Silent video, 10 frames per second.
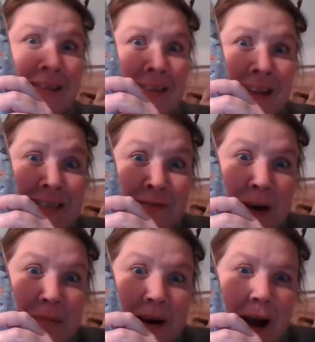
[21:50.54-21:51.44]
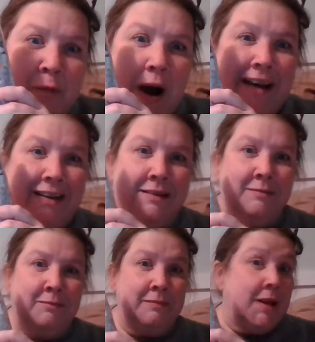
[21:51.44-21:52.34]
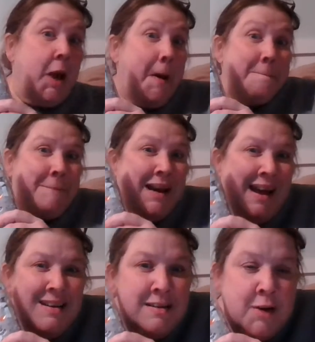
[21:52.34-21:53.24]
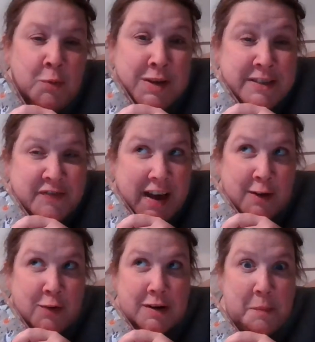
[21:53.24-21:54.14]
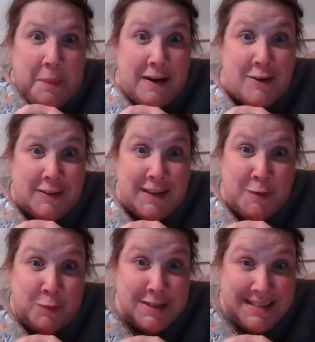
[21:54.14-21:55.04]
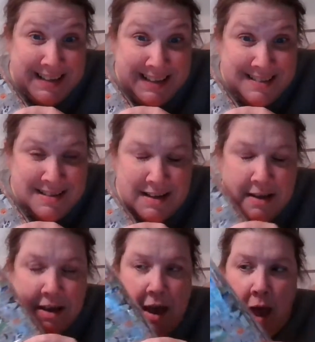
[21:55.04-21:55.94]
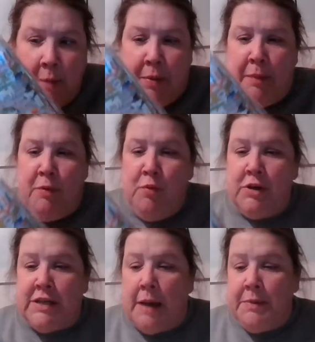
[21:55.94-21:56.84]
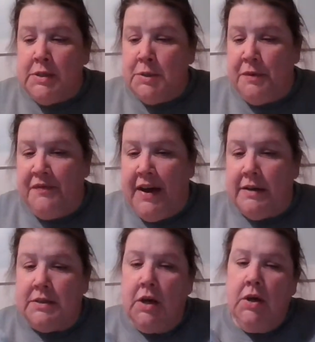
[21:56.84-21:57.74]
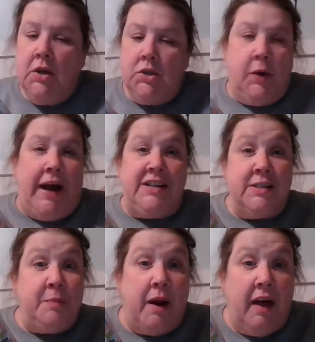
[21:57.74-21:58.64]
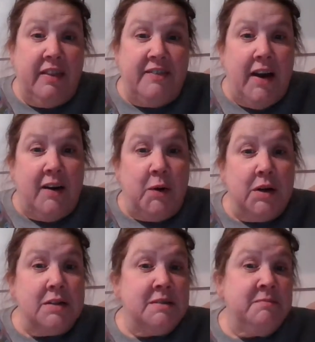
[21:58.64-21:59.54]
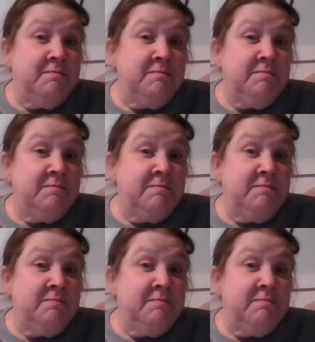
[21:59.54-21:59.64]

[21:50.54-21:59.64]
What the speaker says: That's the fabric I wanted. But I didn't know which fat quarter bundle it was in. And people were shopping super fast. So I just bought all the fat quarters.